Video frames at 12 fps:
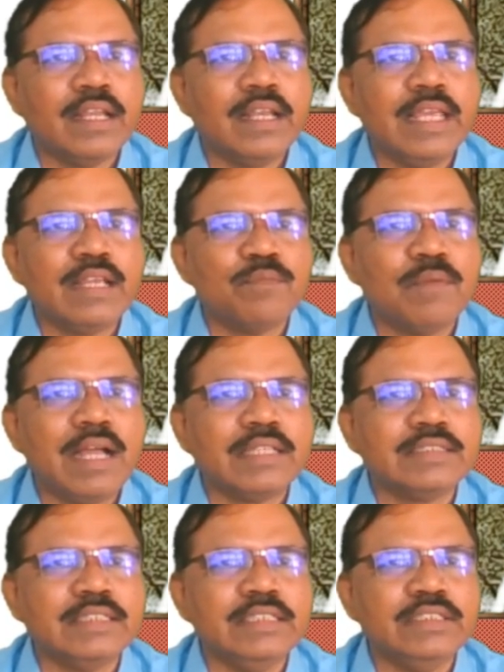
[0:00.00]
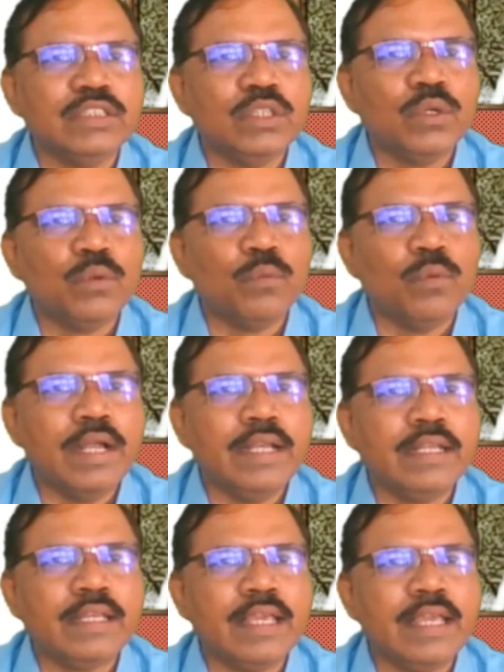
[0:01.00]
Like mass is
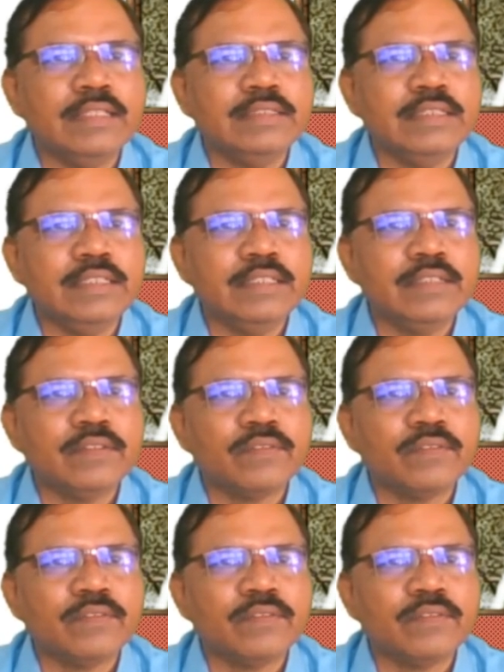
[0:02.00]
1 kg,